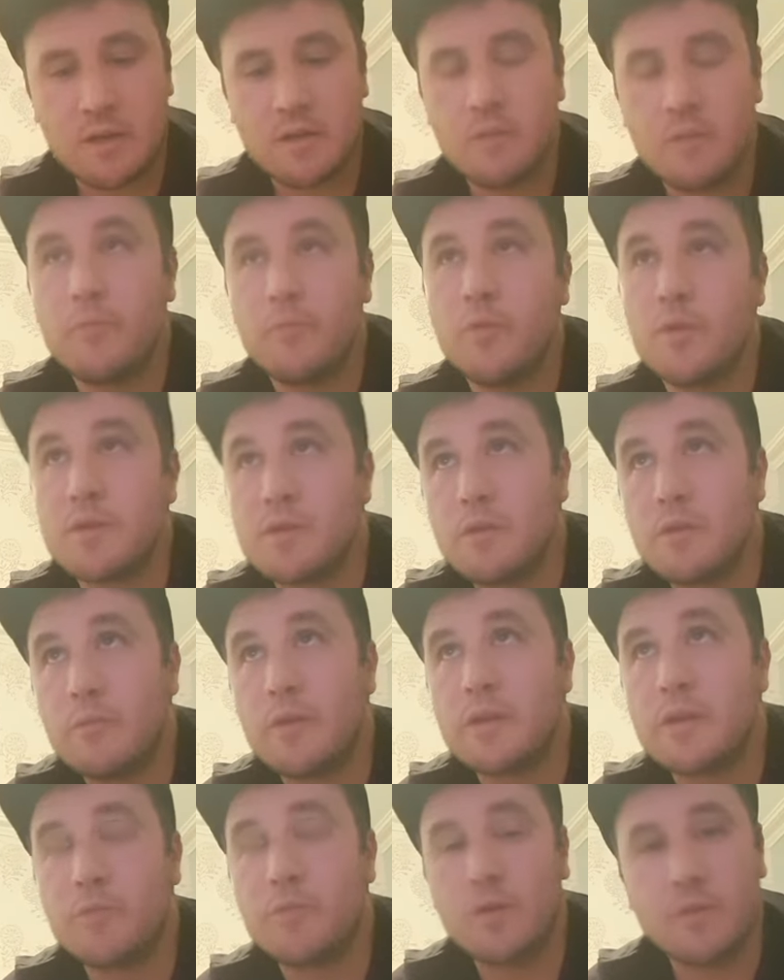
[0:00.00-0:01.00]
Personal
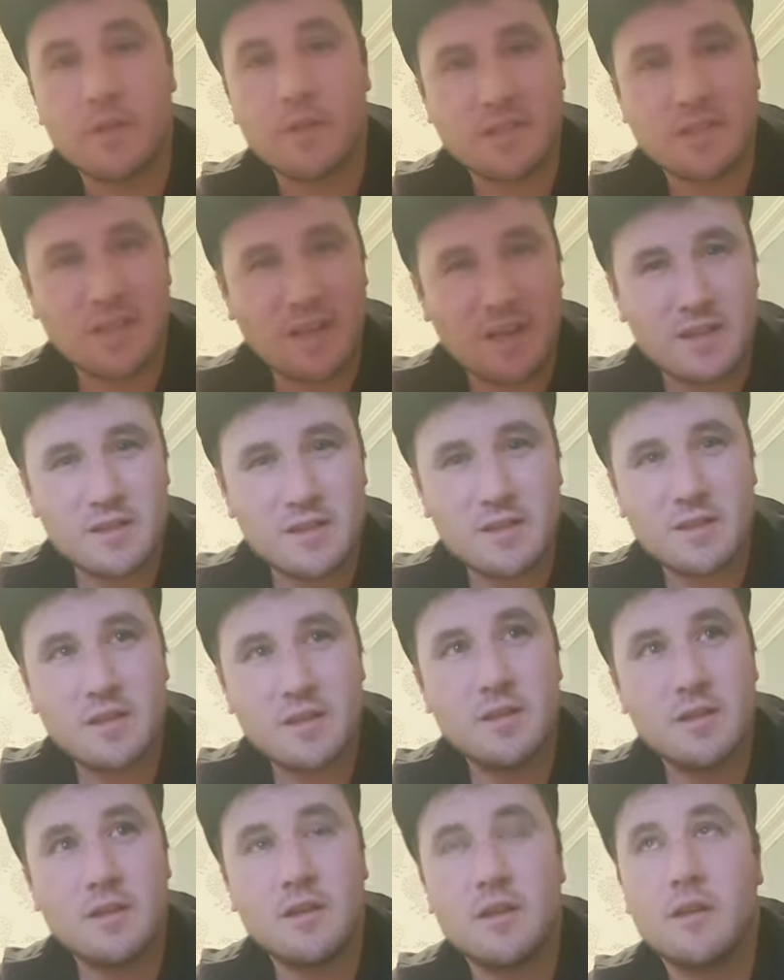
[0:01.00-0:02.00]
best Brownie is that.
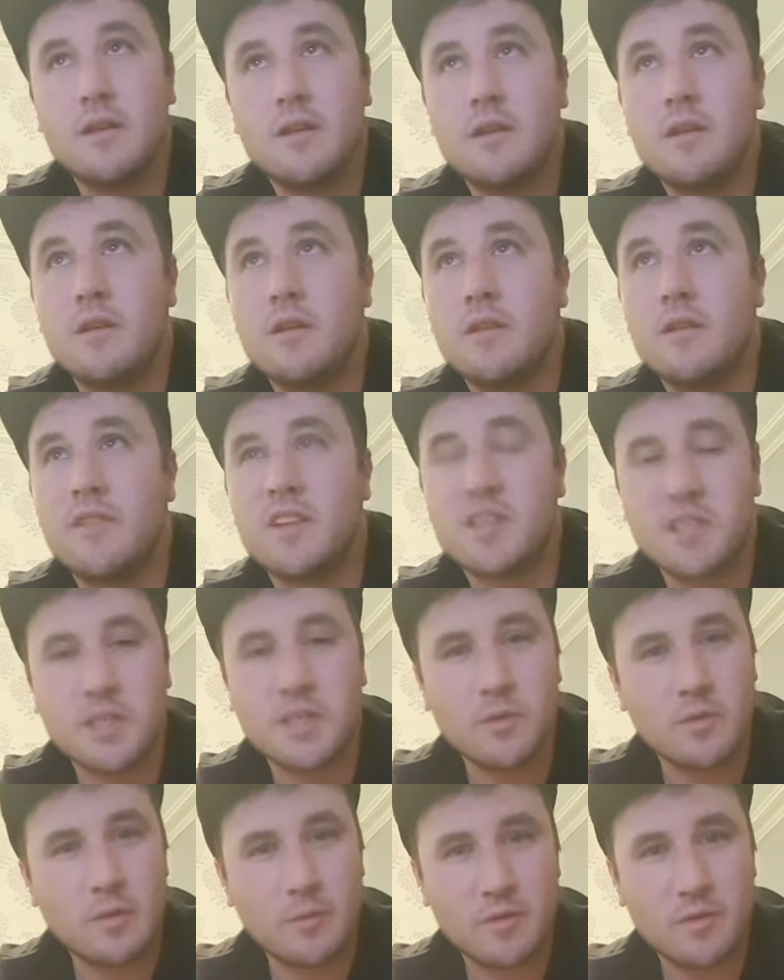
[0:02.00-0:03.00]
I've had a sew
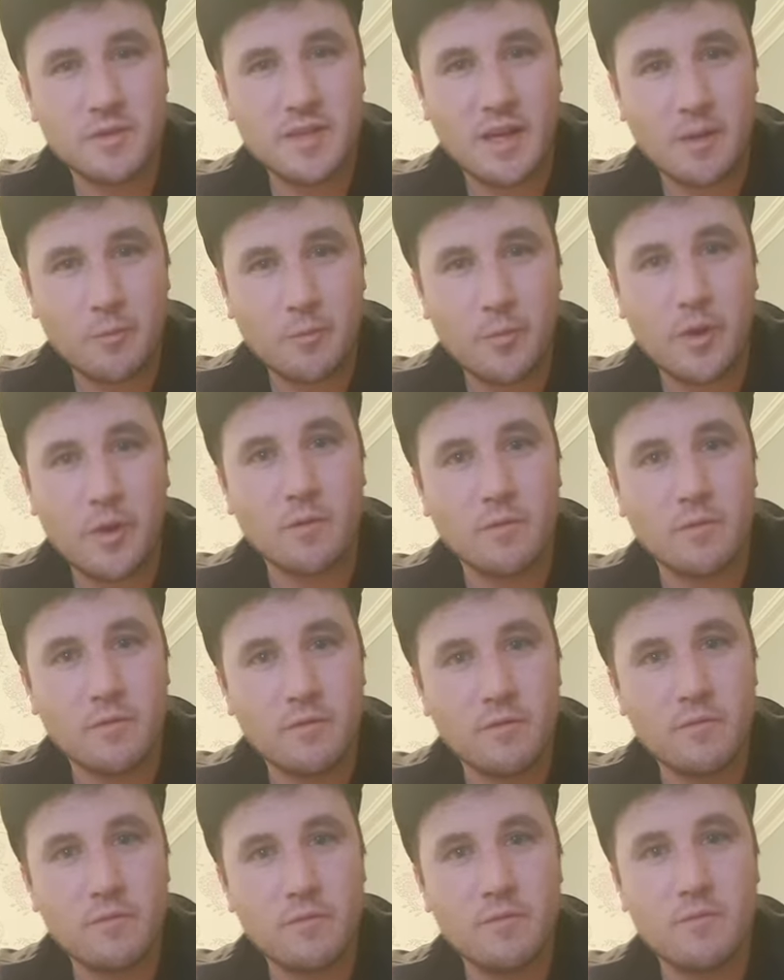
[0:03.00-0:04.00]
in about 10 pounds
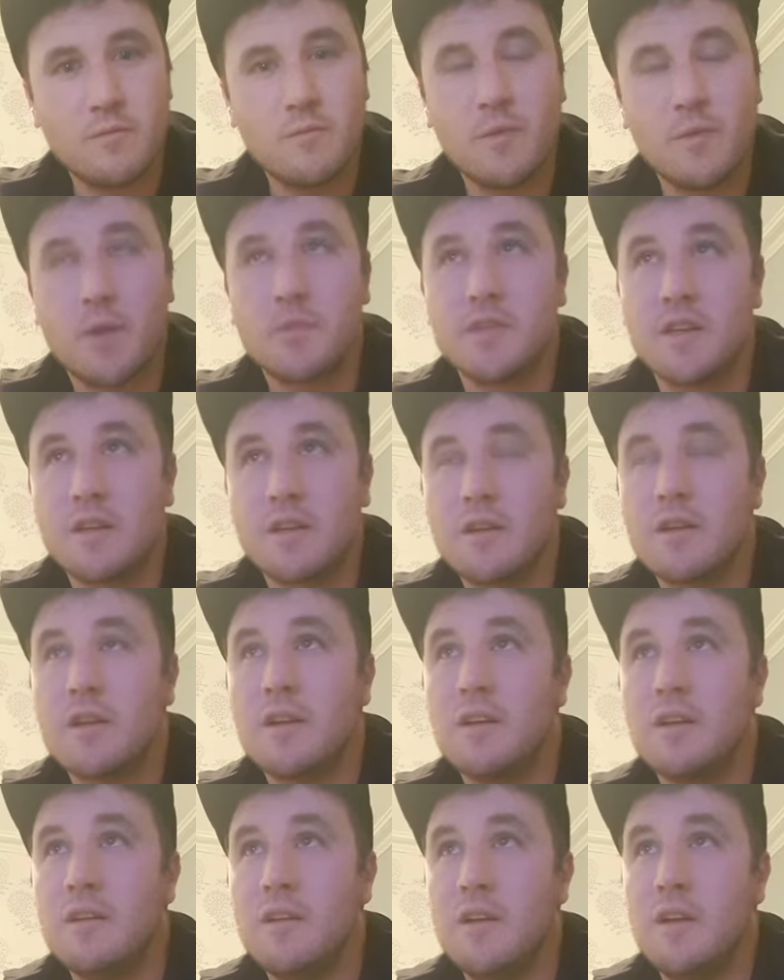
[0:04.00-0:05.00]
when I was younger,
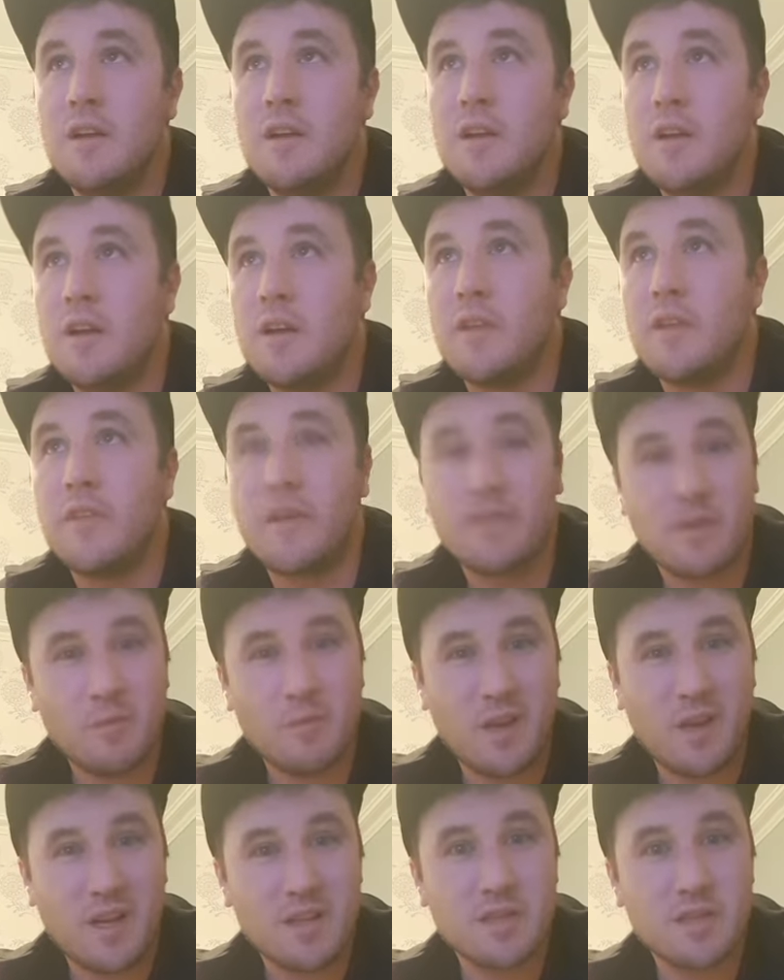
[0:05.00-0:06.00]
and then I've had a
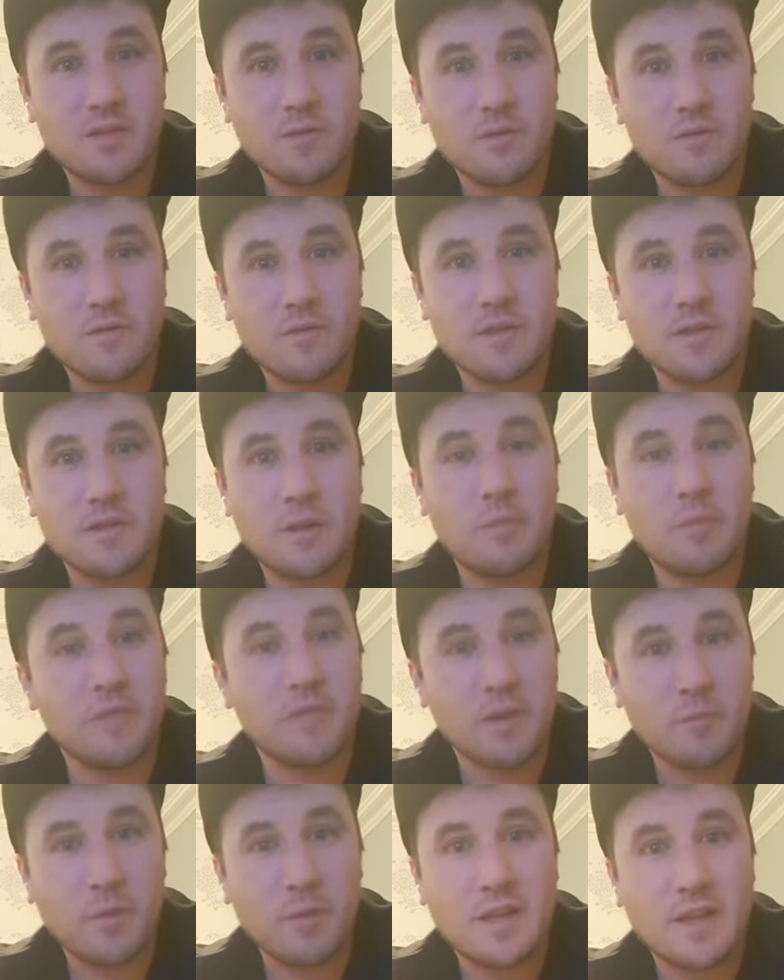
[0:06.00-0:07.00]
bass, so that's double figure
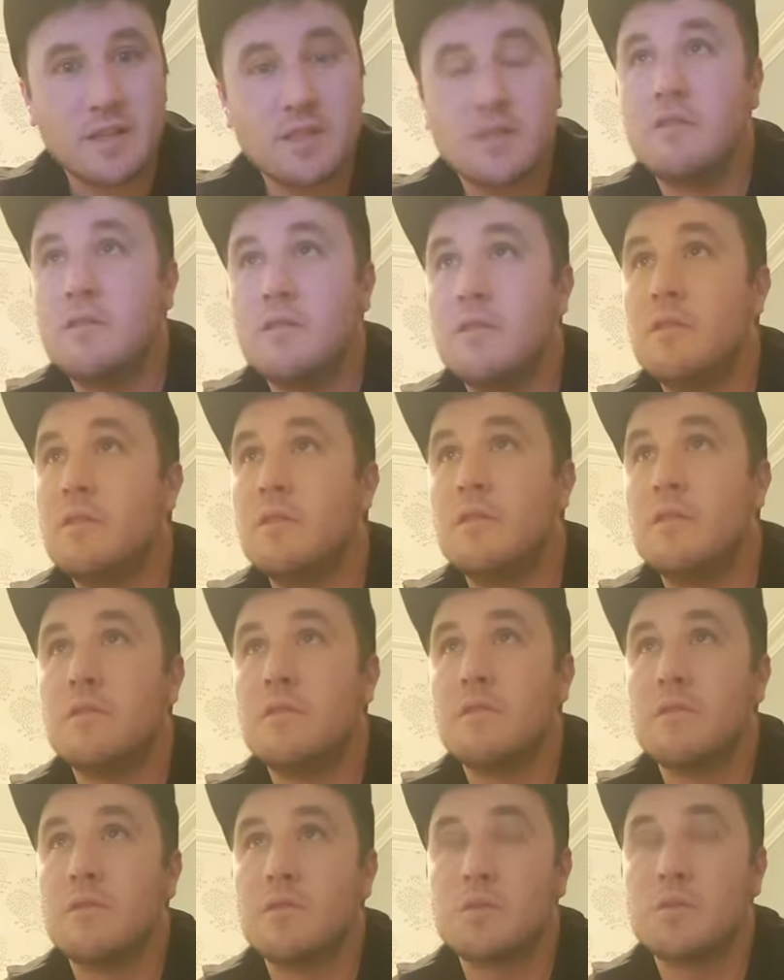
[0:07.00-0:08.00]
bass.
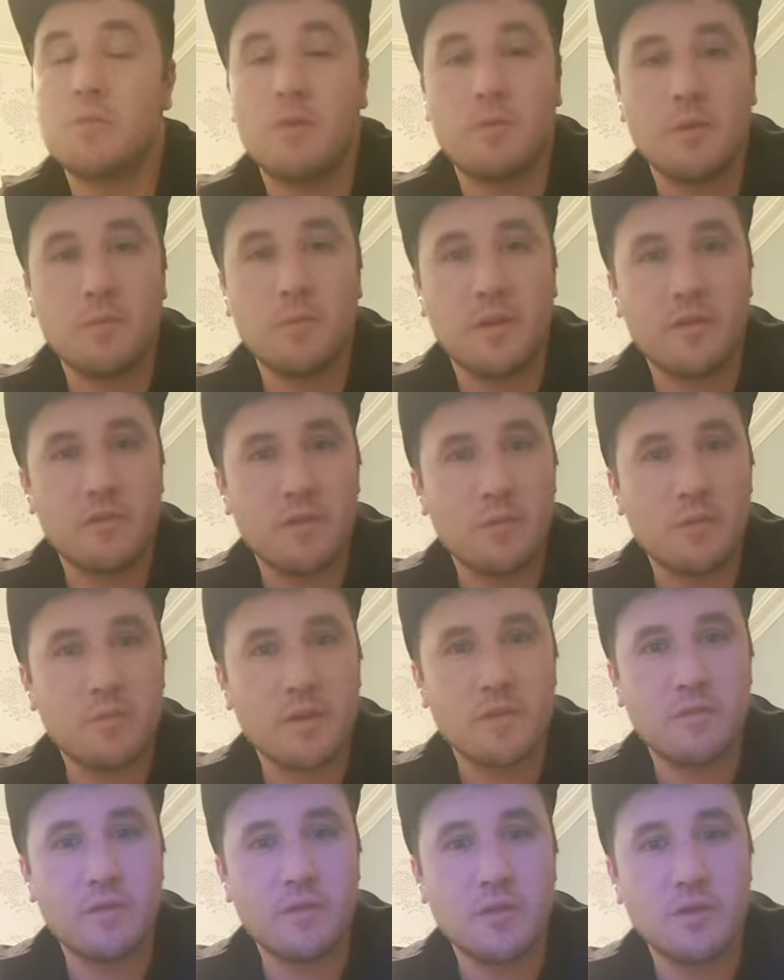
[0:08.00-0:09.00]
Those are probably my three
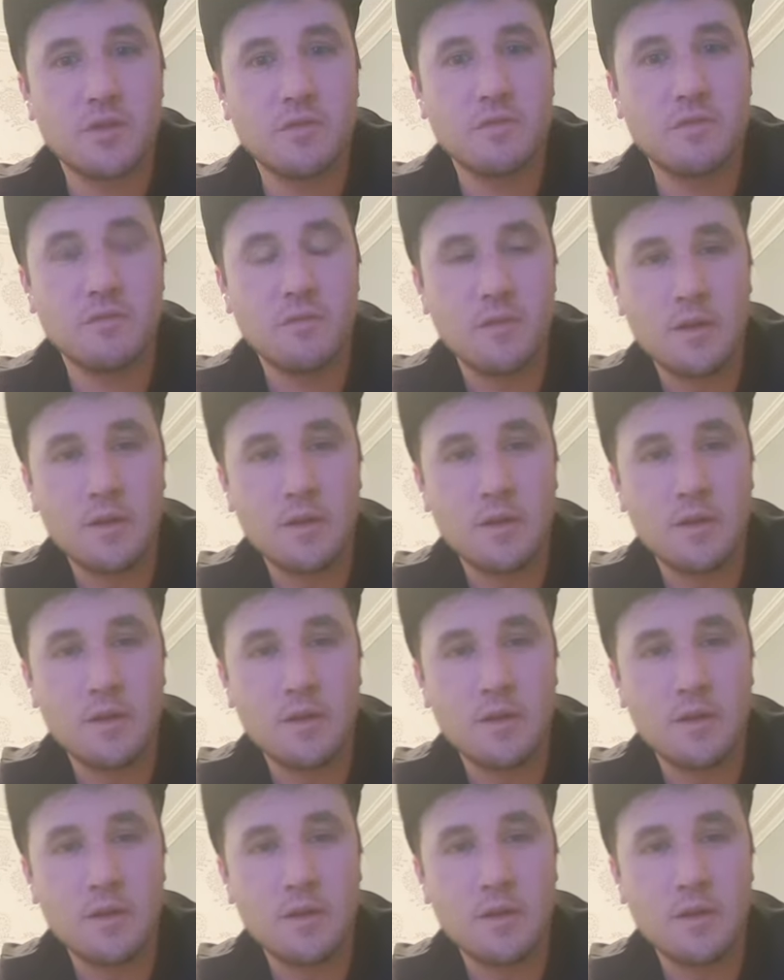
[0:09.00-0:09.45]
big fish.